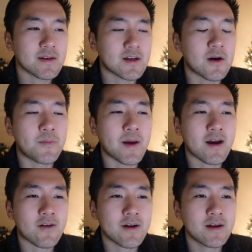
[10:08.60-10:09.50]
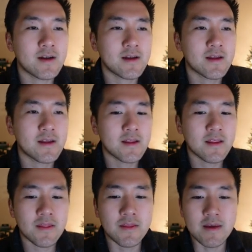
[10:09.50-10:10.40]
comparing
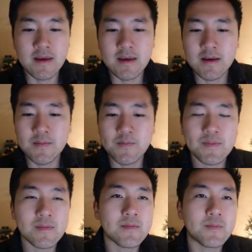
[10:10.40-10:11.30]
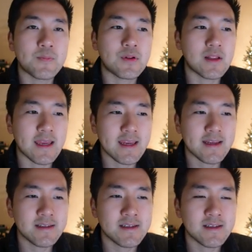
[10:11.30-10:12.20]
the
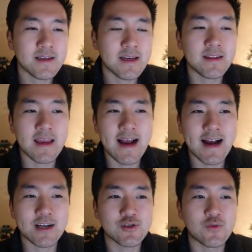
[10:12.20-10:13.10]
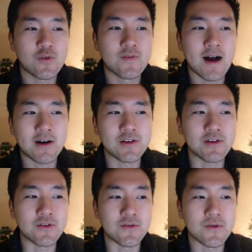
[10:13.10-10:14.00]
planned and the actual
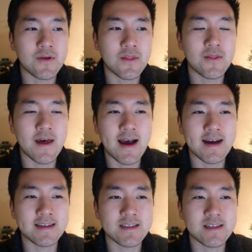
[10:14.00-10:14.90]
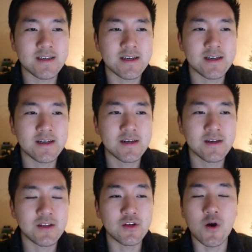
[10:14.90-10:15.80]
value that
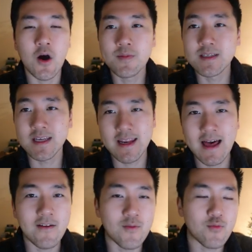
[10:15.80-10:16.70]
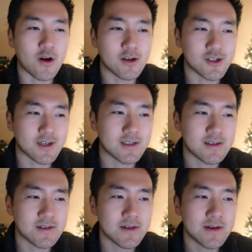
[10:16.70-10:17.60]
you hope to get out of a project.
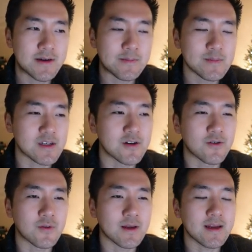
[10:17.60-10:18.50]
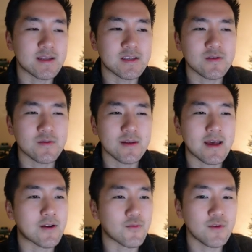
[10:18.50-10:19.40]
So it's
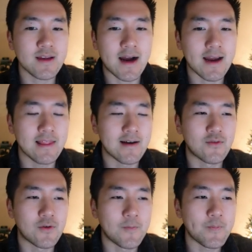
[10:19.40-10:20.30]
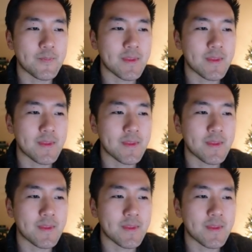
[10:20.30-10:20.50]
at a really high level